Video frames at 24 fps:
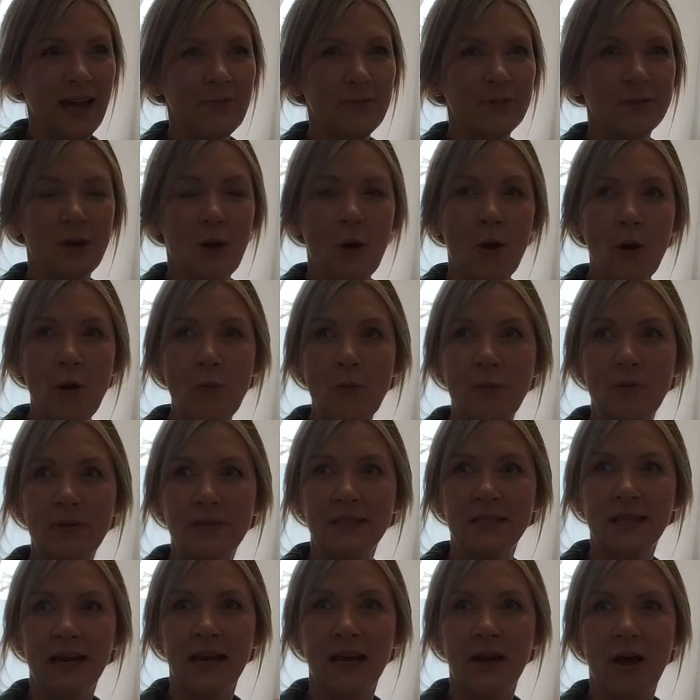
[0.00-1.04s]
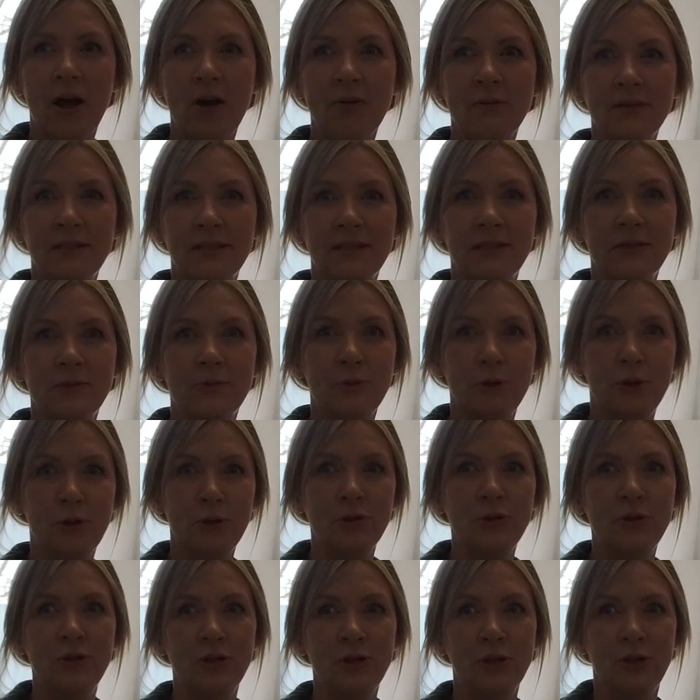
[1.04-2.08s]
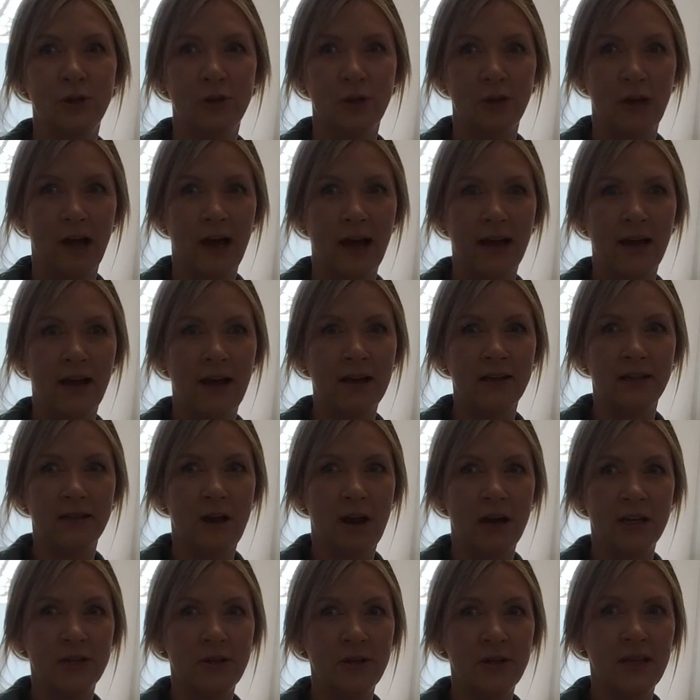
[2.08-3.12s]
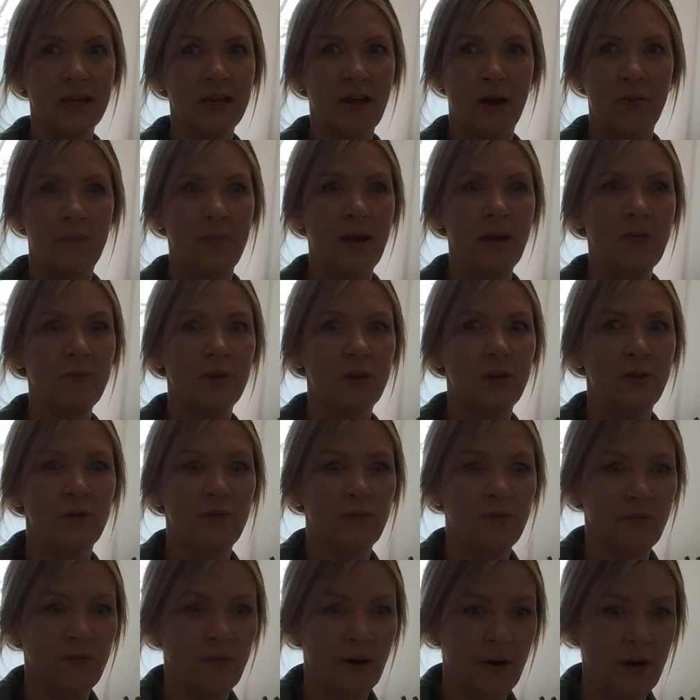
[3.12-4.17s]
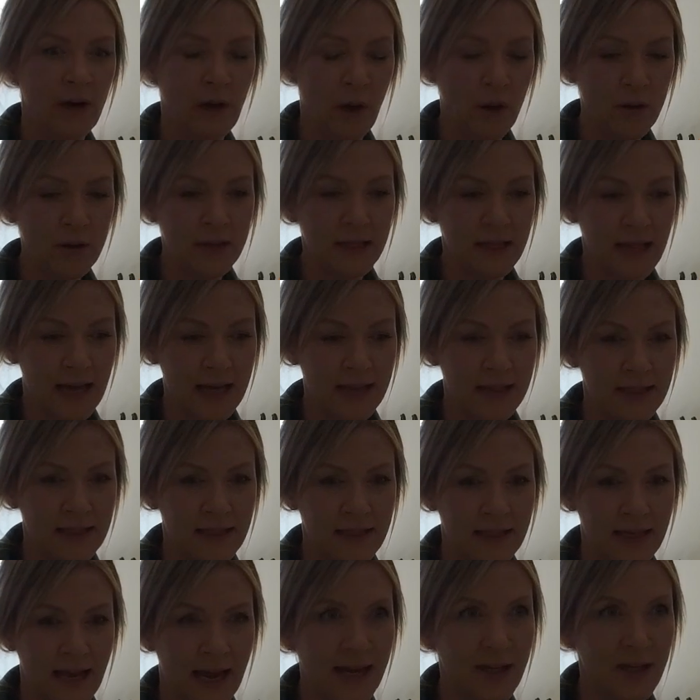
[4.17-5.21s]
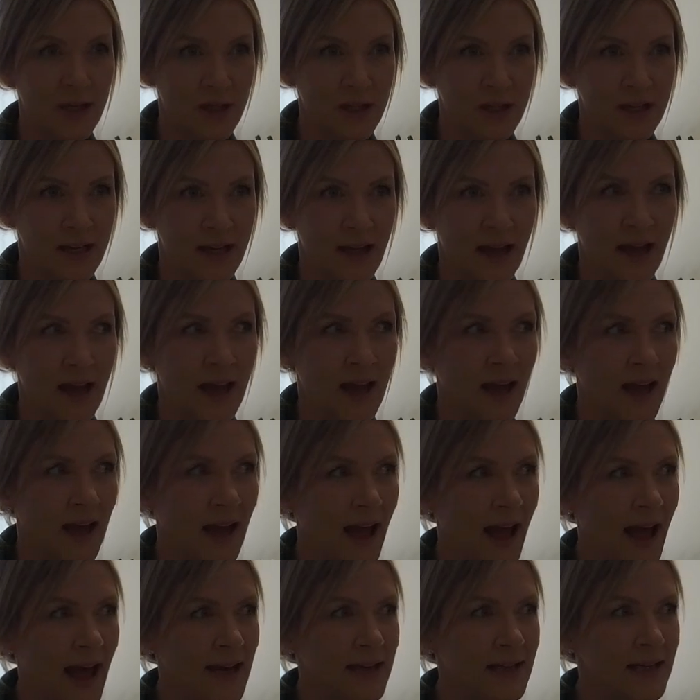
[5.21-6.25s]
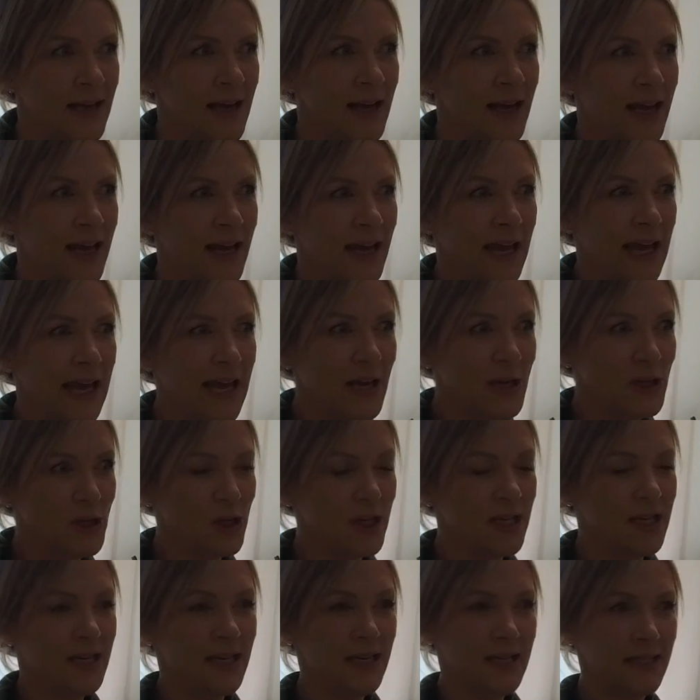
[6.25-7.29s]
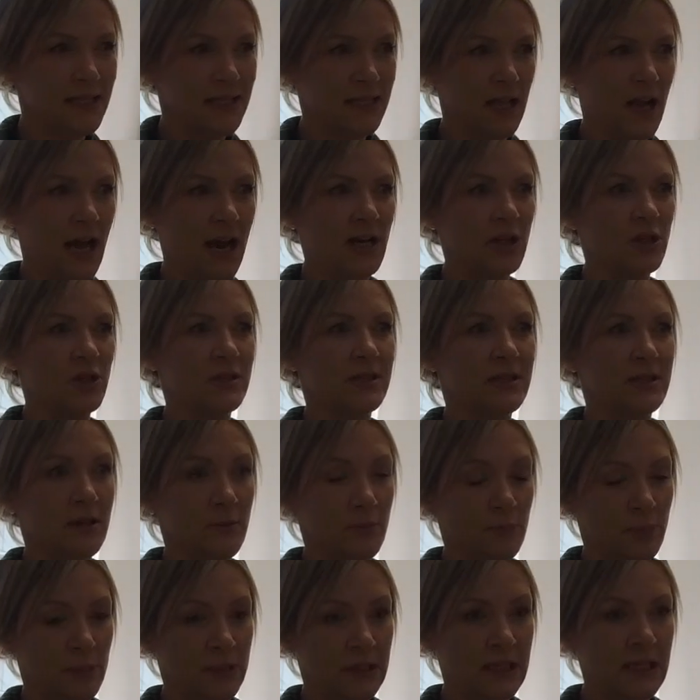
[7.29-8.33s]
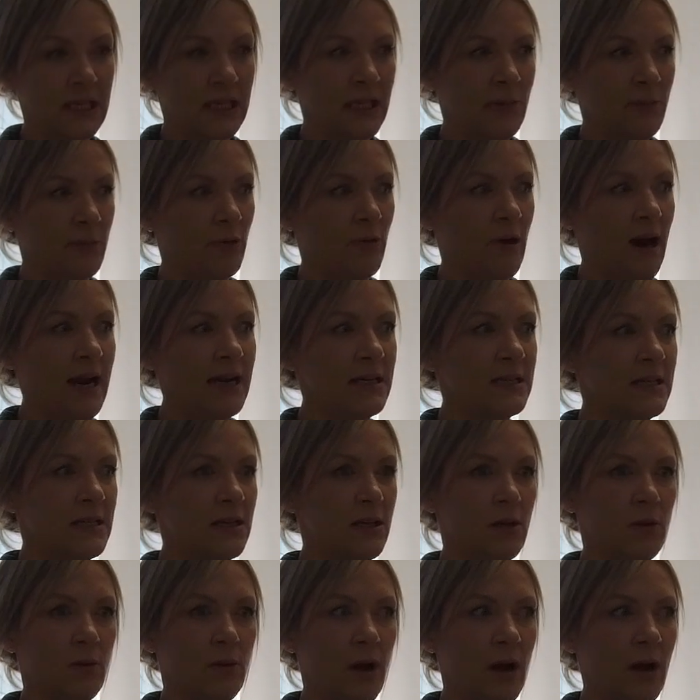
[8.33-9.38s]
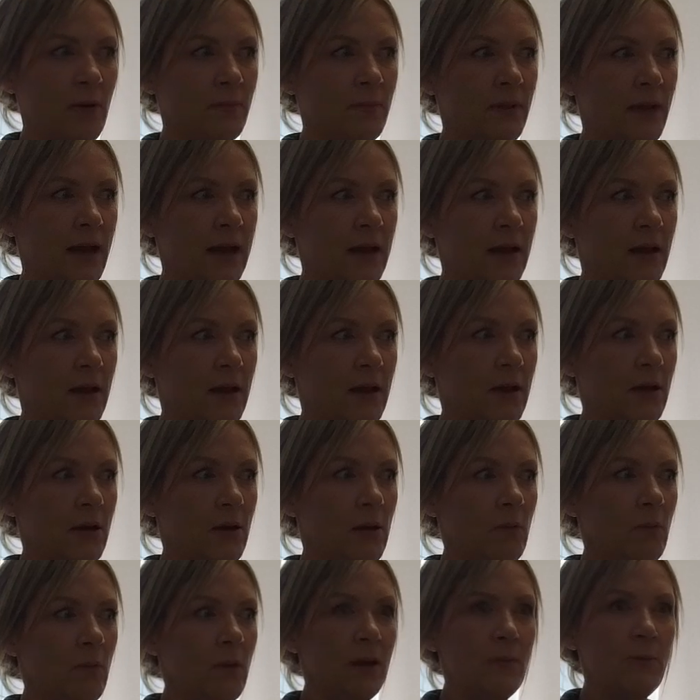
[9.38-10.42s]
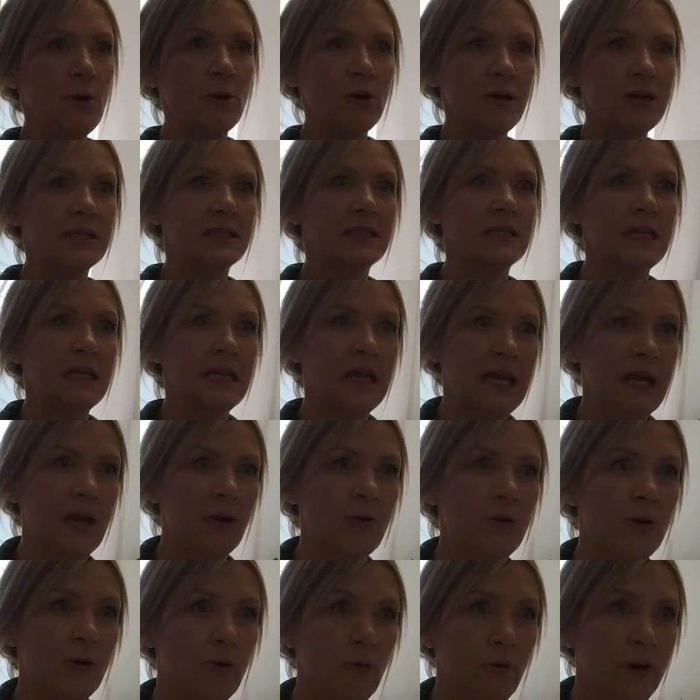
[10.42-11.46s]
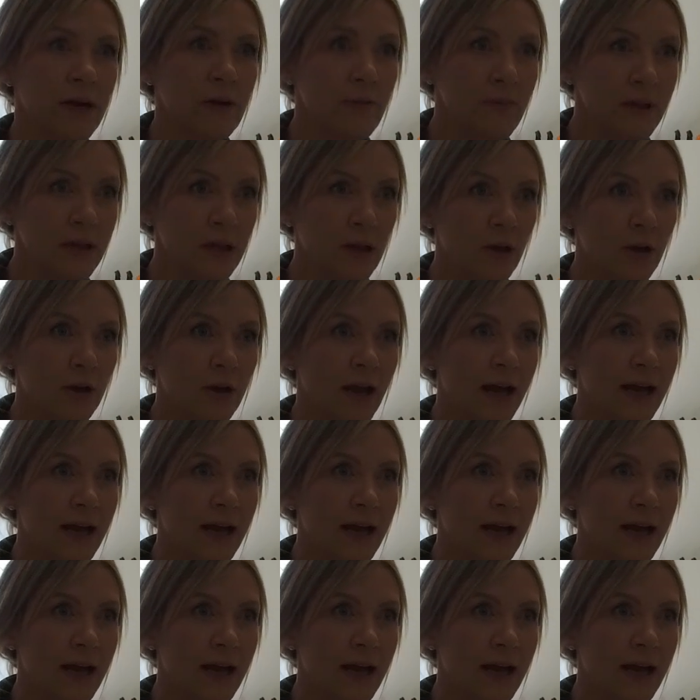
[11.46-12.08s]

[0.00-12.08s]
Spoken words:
And it was horrible because like I was still new to you. Like I don't think I'd been with you for very long at that stage. A couple months, yeah. And she is like just completely berating you, and I'm like, well, I'm not going to sit in here and agree with you.